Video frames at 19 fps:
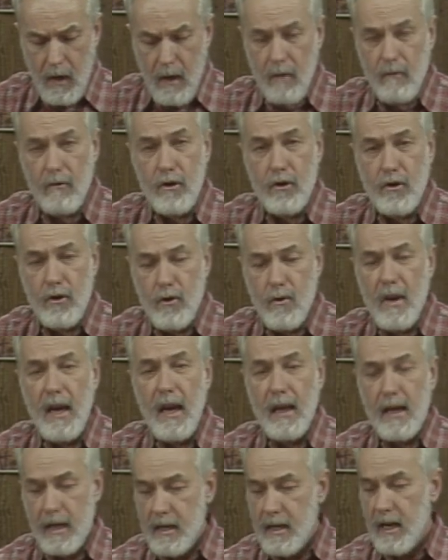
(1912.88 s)
for
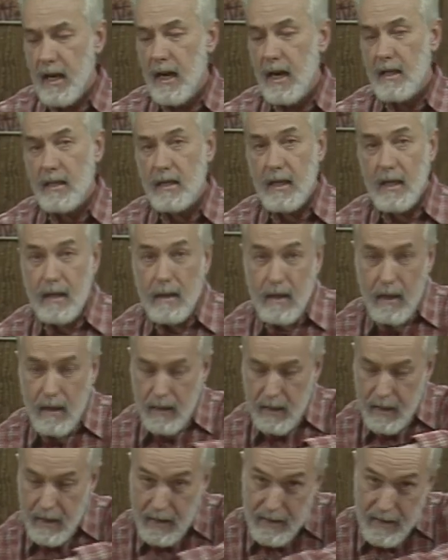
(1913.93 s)
two-handed casting,
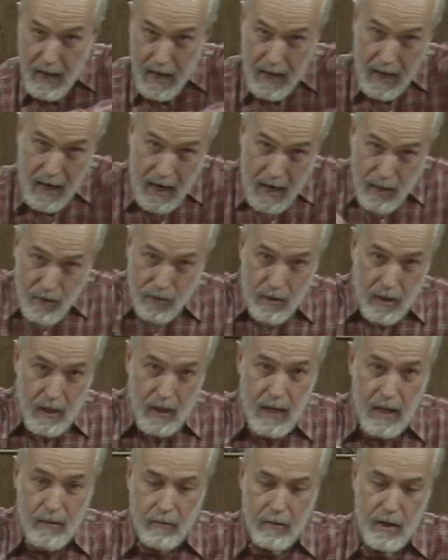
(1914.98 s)
get that extra
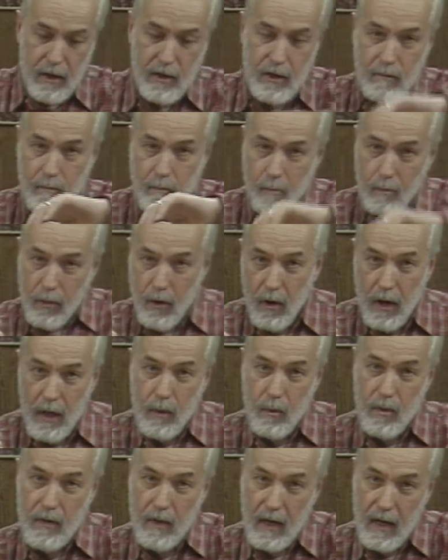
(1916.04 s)
leverage of
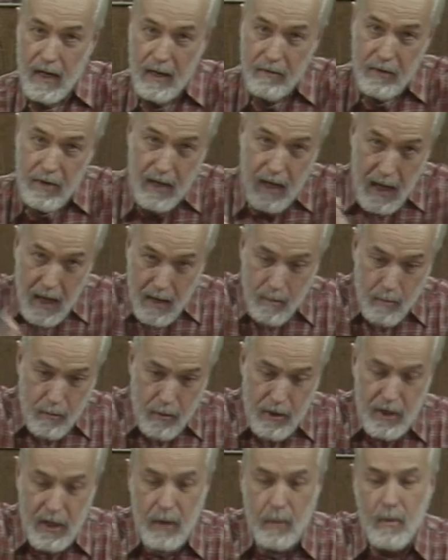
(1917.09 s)
pulling with the left hand and
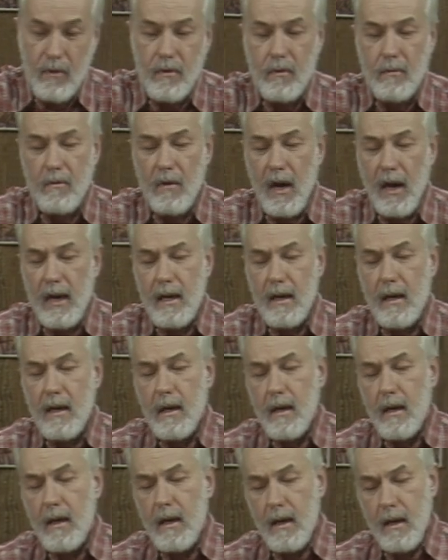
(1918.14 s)
pushing with the right,
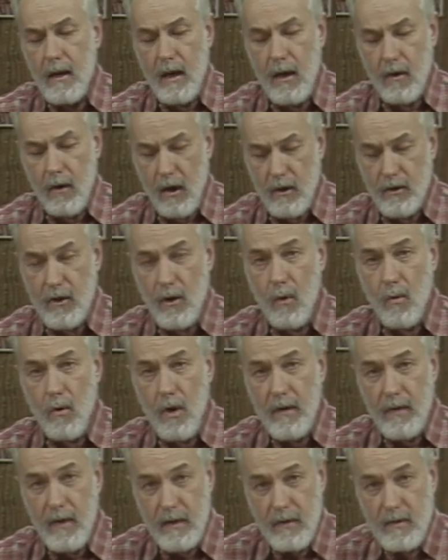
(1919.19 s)
and also
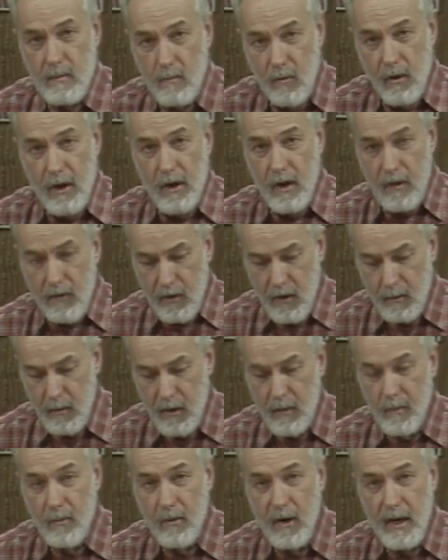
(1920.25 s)
one that's more comfortable
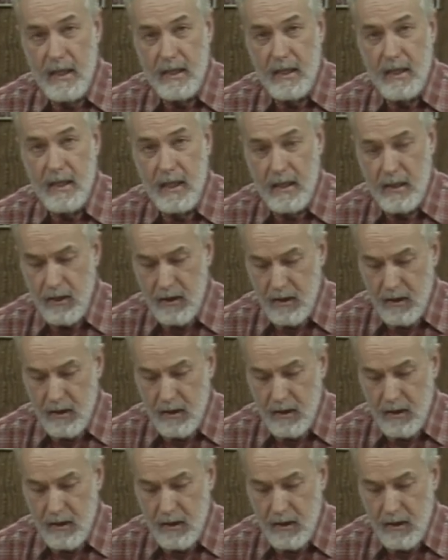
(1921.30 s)
to brace against